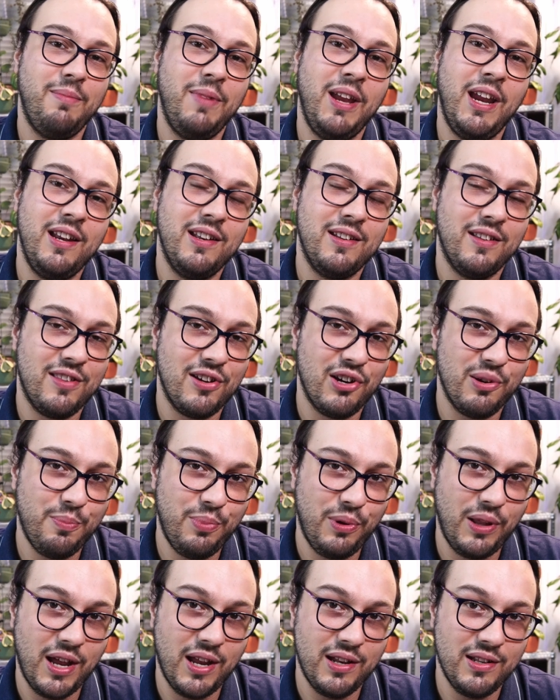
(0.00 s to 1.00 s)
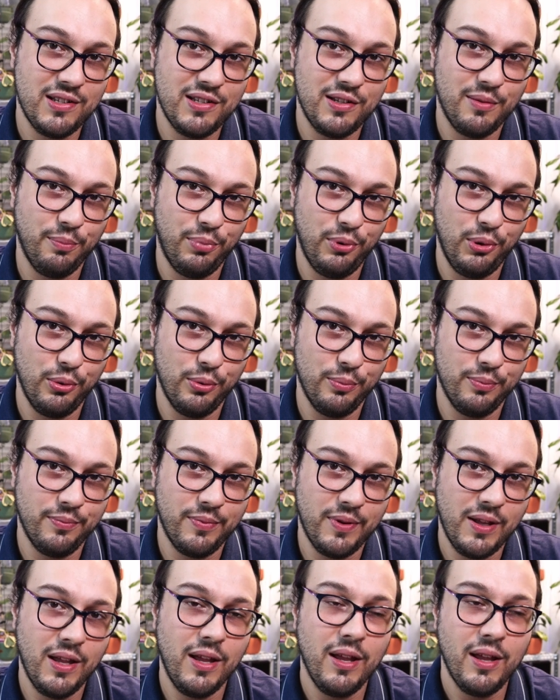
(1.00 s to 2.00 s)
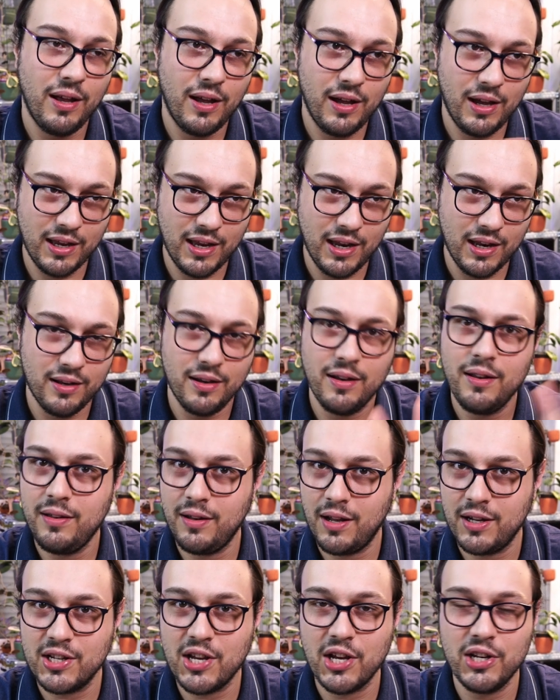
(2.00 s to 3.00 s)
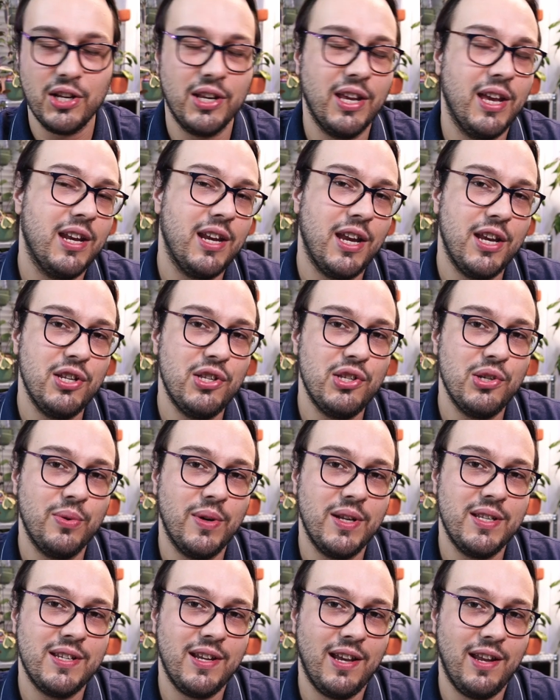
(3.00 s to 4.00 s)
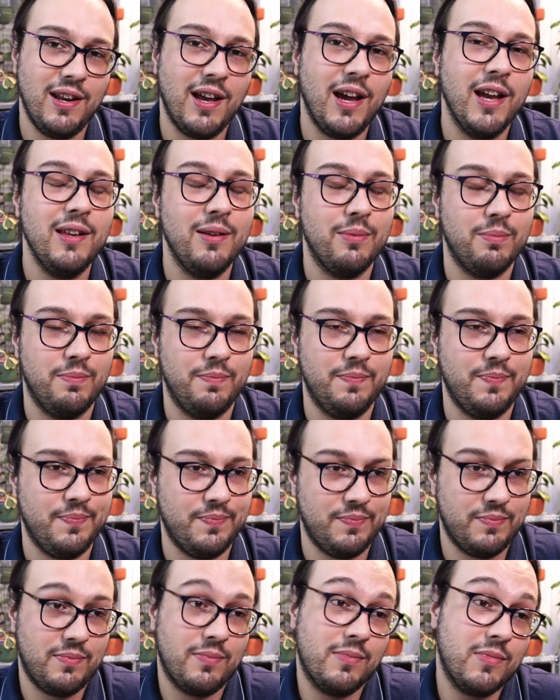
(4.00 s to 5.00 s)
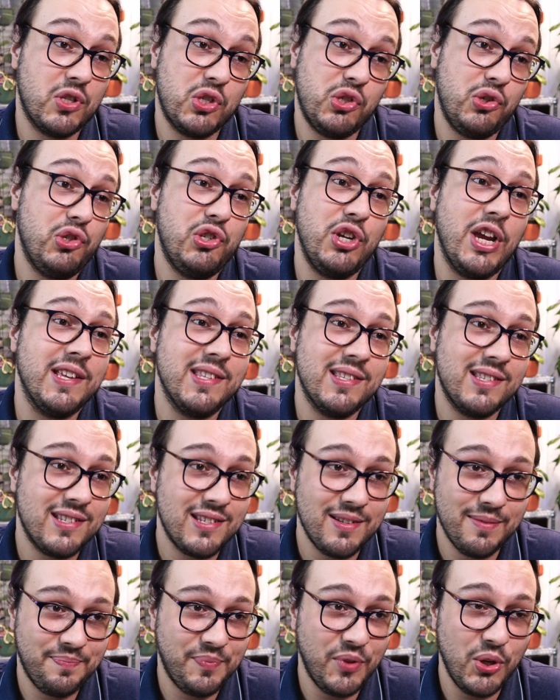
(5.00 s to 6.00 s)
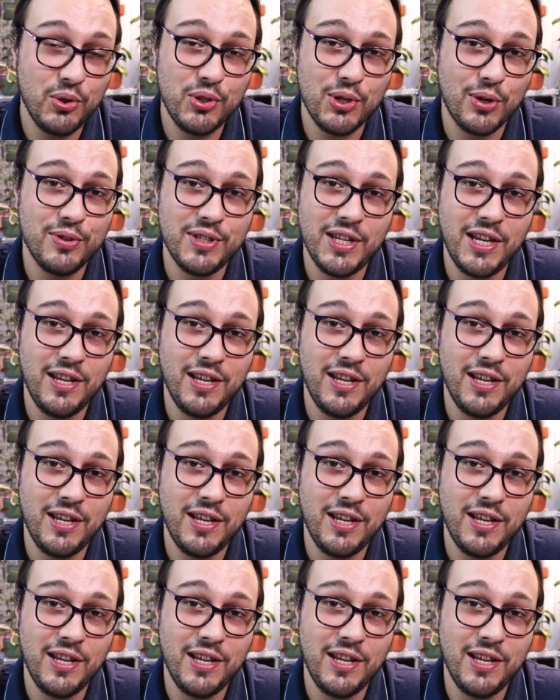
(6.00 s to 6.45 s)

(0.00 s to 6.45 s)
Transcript: made their plant bloom. Again, not gonna get into it, and I suggest you don't